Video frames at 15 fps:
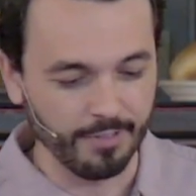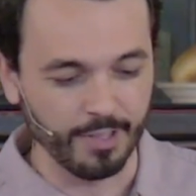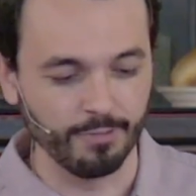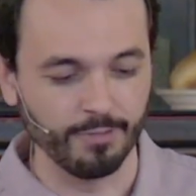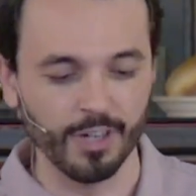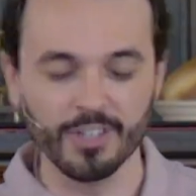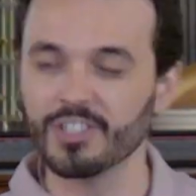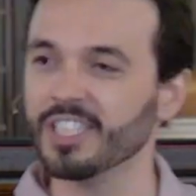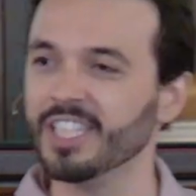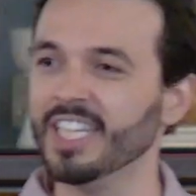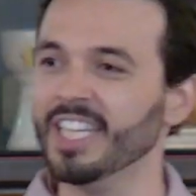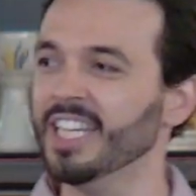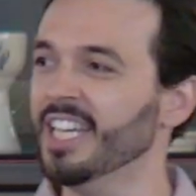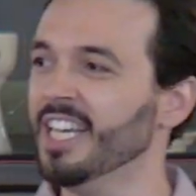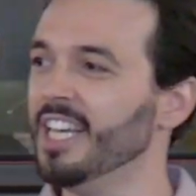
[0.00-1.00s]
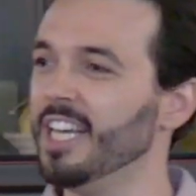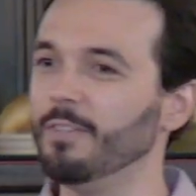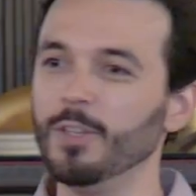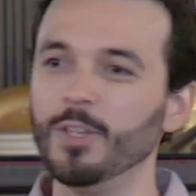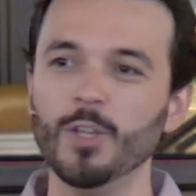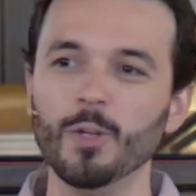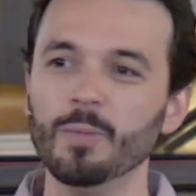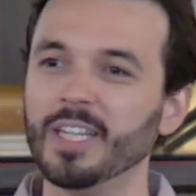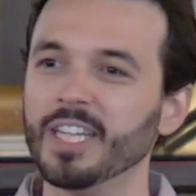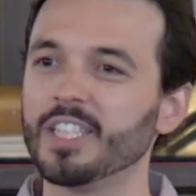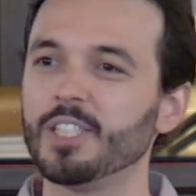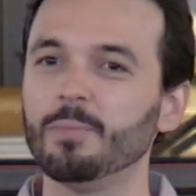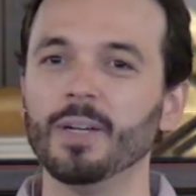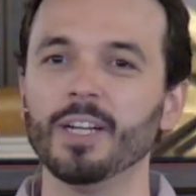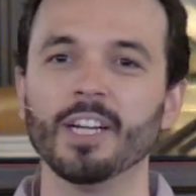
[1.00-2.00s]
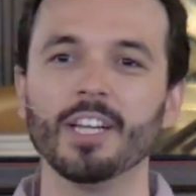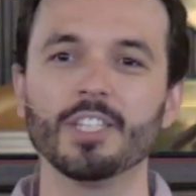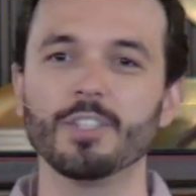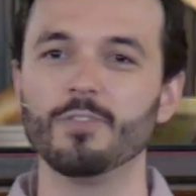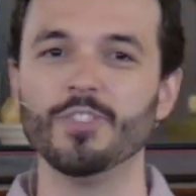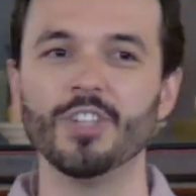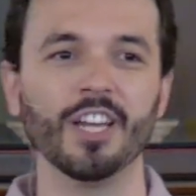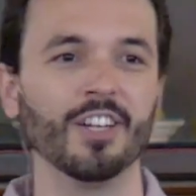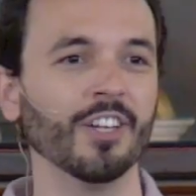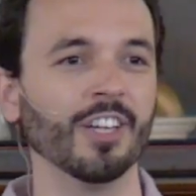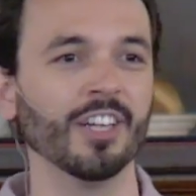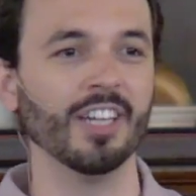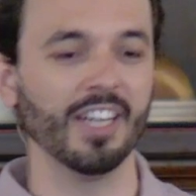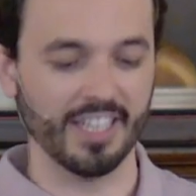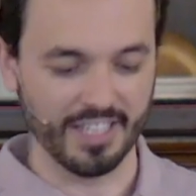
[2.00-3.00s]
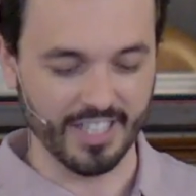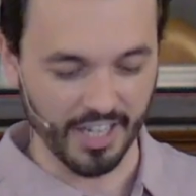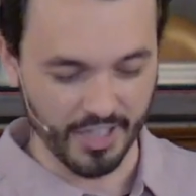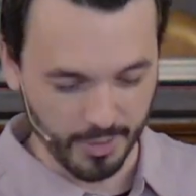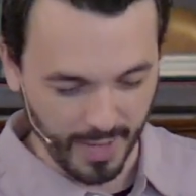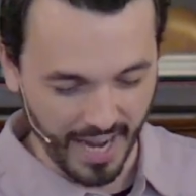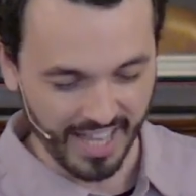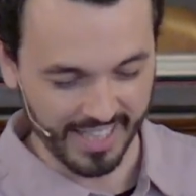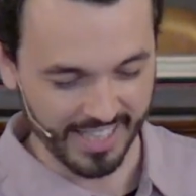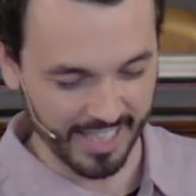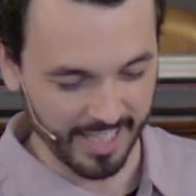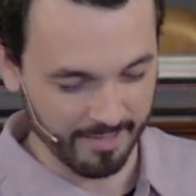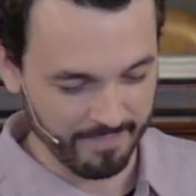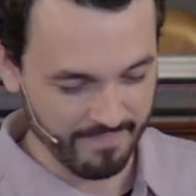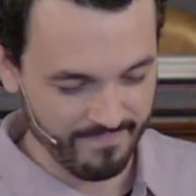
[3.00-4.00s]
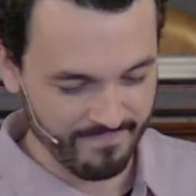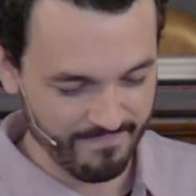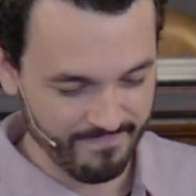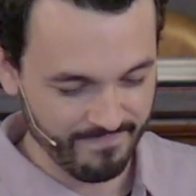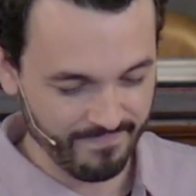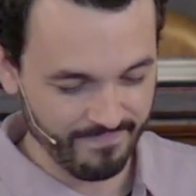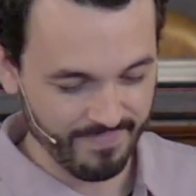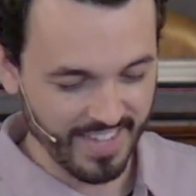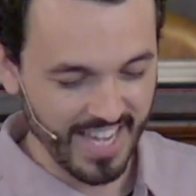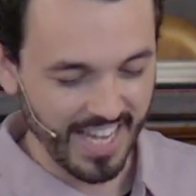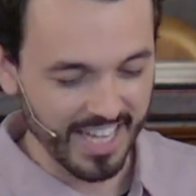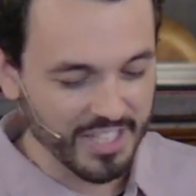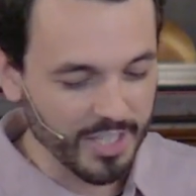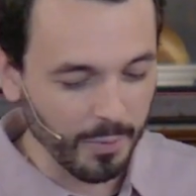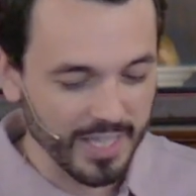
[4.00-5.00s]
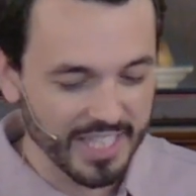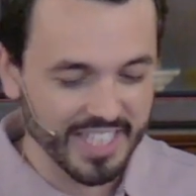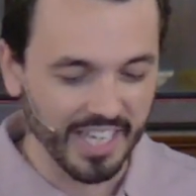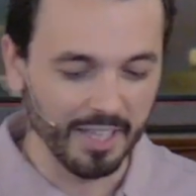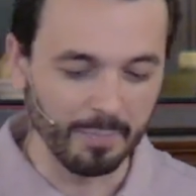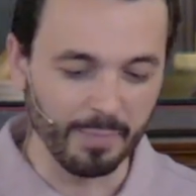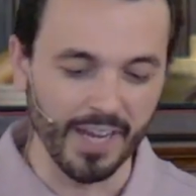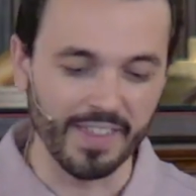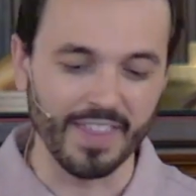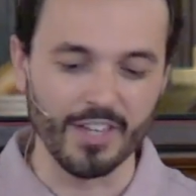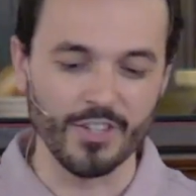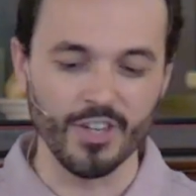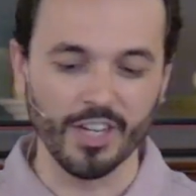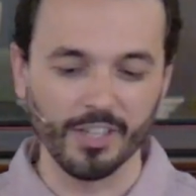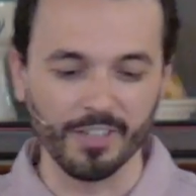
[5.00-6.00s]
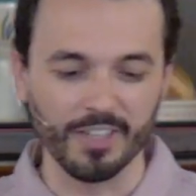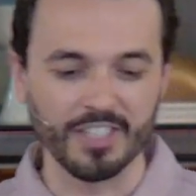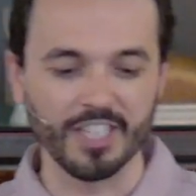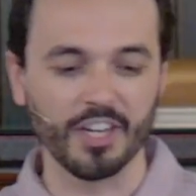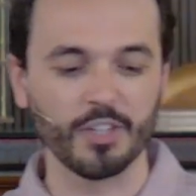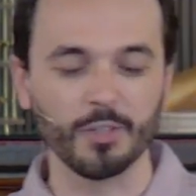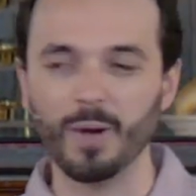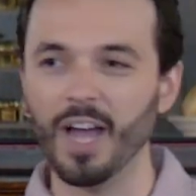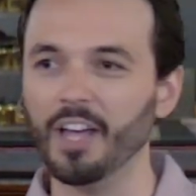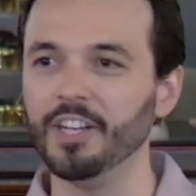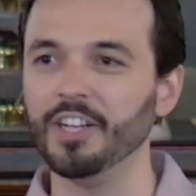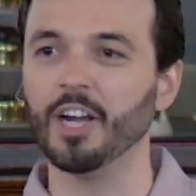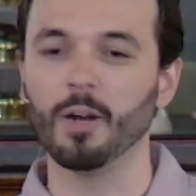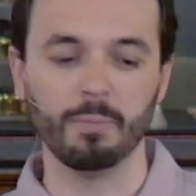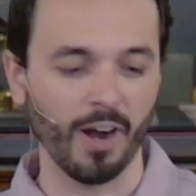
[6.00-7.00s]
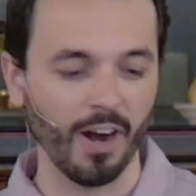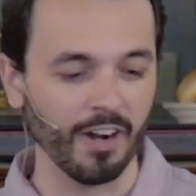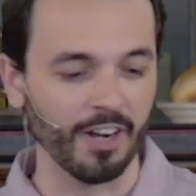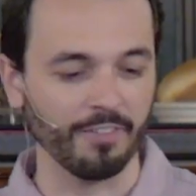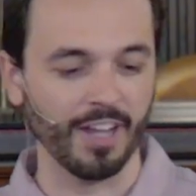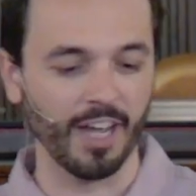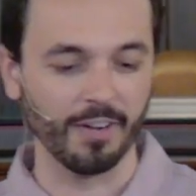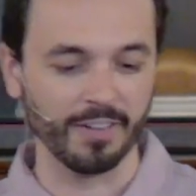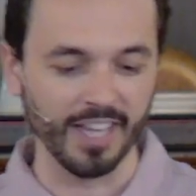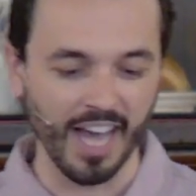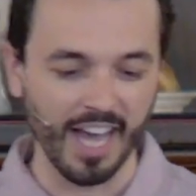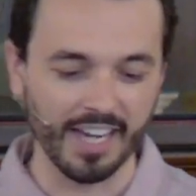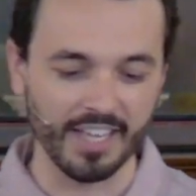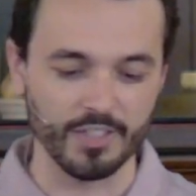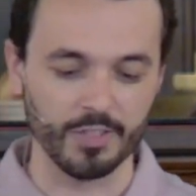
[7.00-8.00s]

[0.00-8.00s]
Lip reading: diversity of the human experience of gender and sexuality. And so we celebrate that gender and sexuality are part of how God has